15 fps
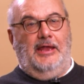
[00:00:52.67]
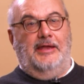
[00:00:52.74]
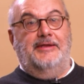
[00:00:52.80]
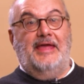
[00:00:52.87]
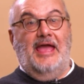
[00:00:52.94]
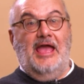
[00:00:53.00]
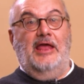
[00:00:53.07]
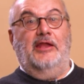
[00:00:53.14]

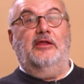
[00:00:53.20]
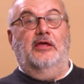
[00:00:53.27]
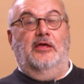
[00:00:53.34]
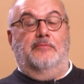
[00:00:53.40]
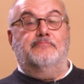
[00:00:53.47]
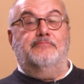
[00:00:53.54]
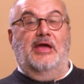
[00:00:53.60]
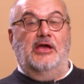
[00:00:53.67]
Then
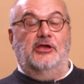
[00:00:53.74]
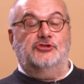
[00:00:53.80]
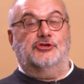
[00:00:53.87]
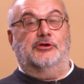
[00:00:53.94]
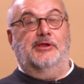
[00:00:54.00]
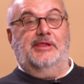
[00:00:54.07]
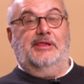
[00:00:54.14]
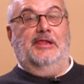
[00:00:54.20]

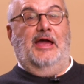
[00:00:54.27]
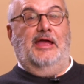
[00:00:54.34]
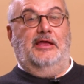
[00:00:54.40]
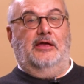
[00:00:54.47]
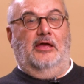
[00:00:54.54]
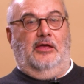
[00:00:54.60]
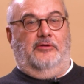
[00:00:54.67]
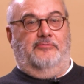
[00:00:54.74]
measures like